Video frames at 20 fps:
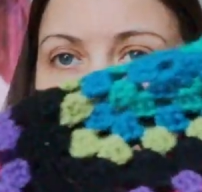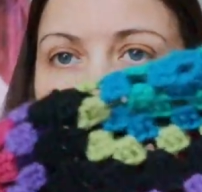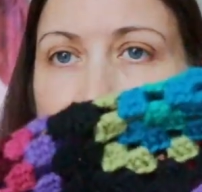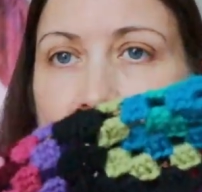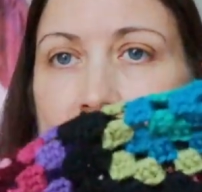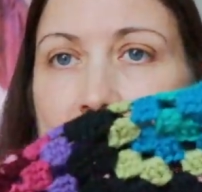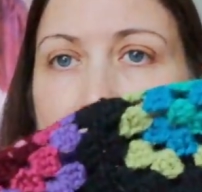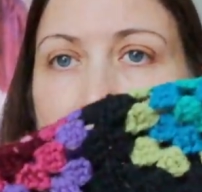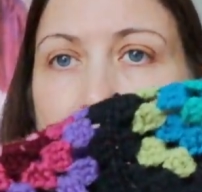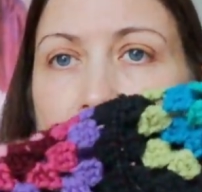
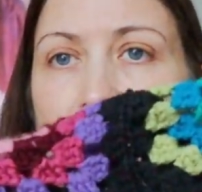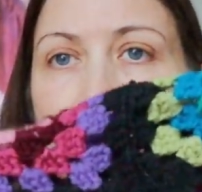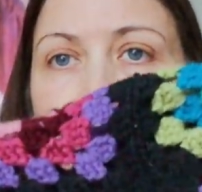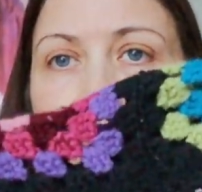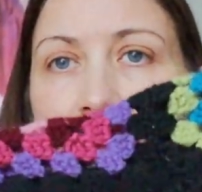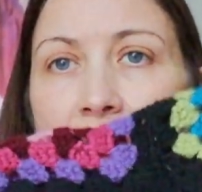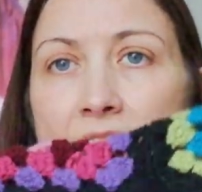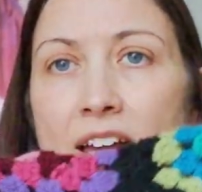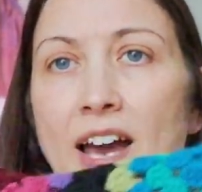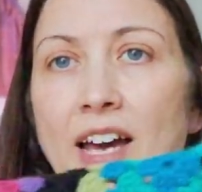
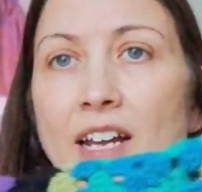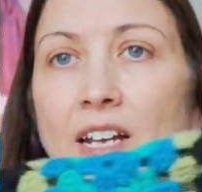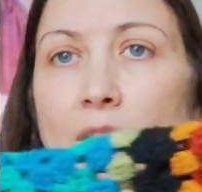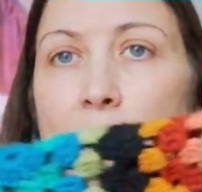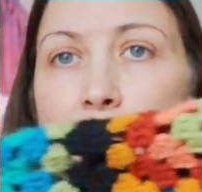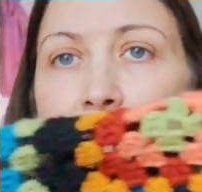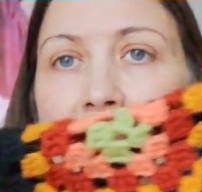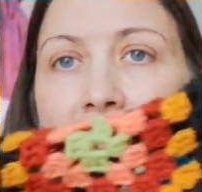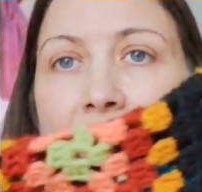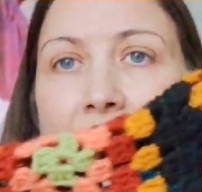sleeve and
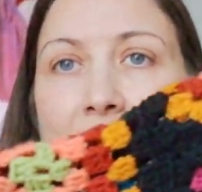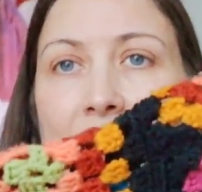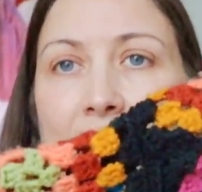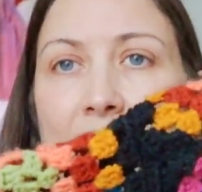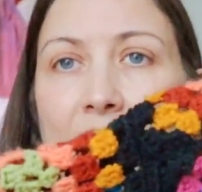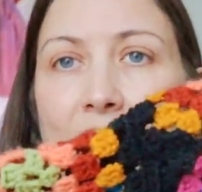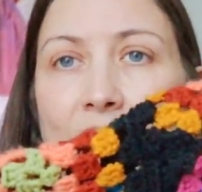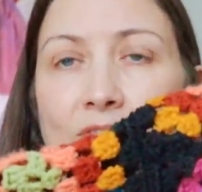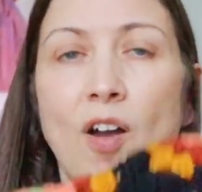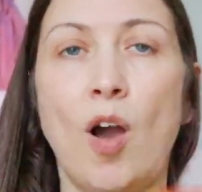I made the
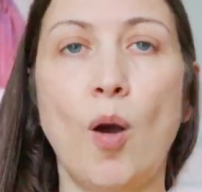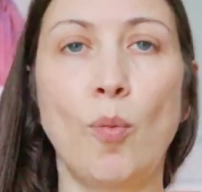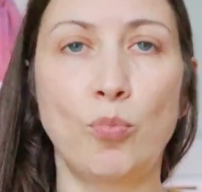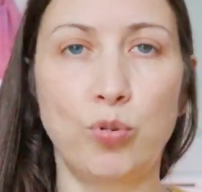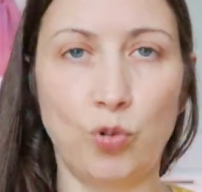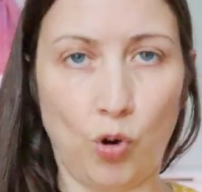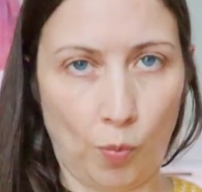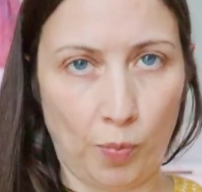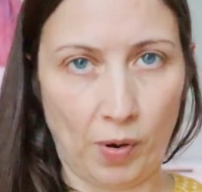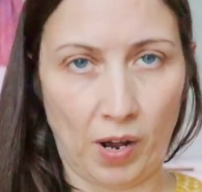sleeve
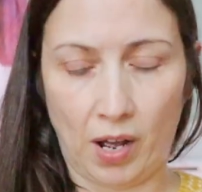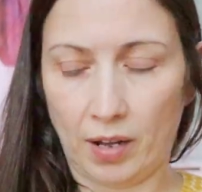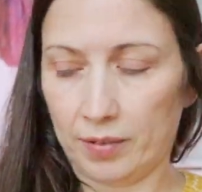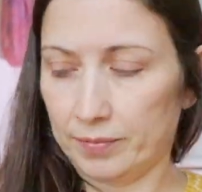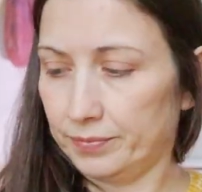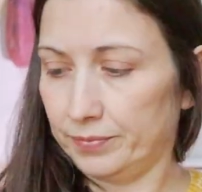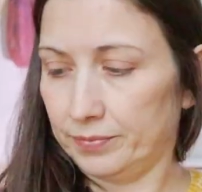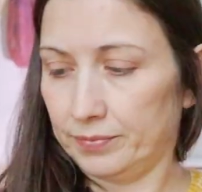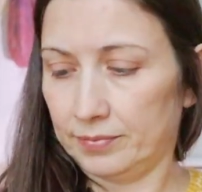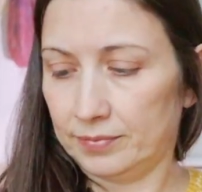proper.
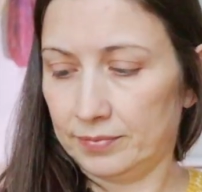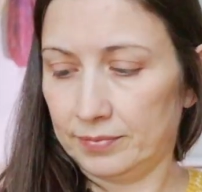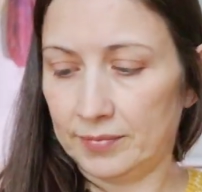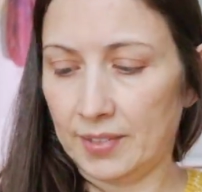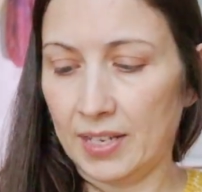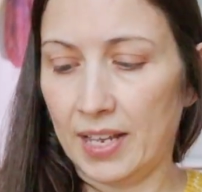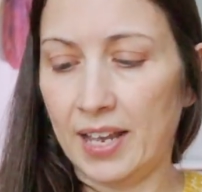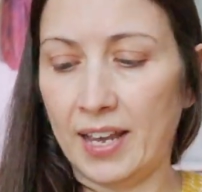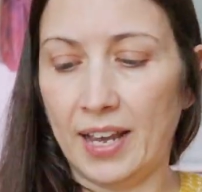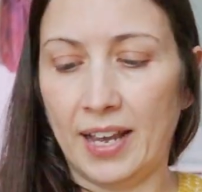
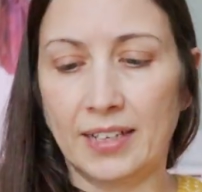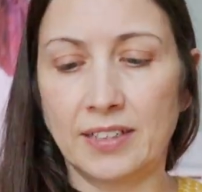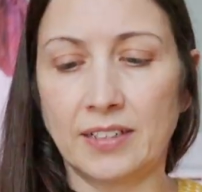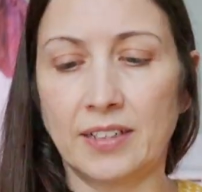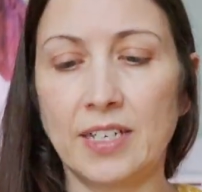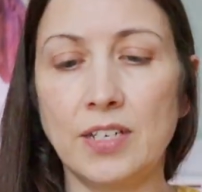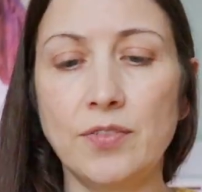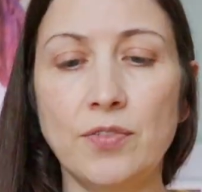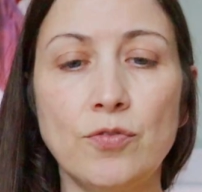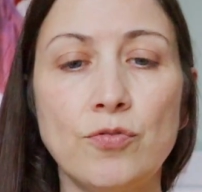And
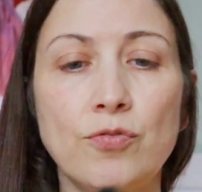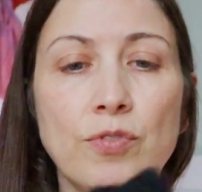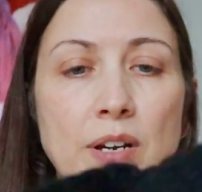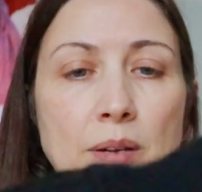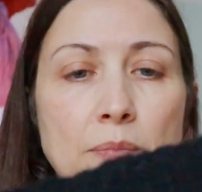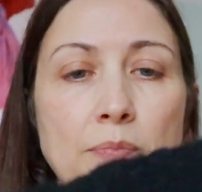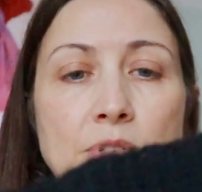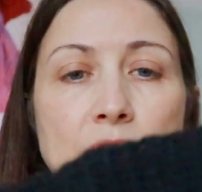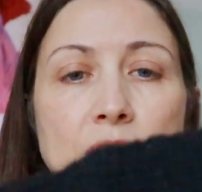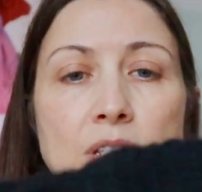I even
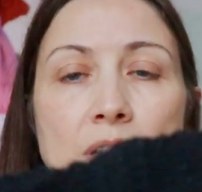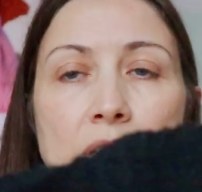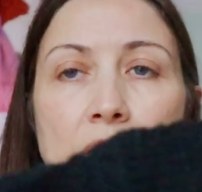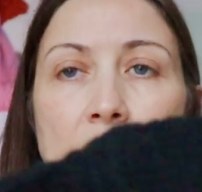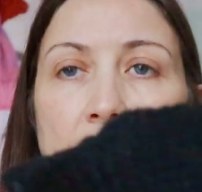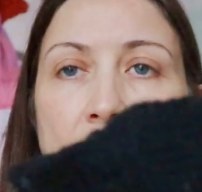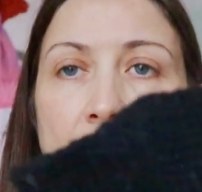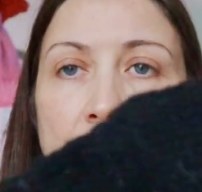ribbed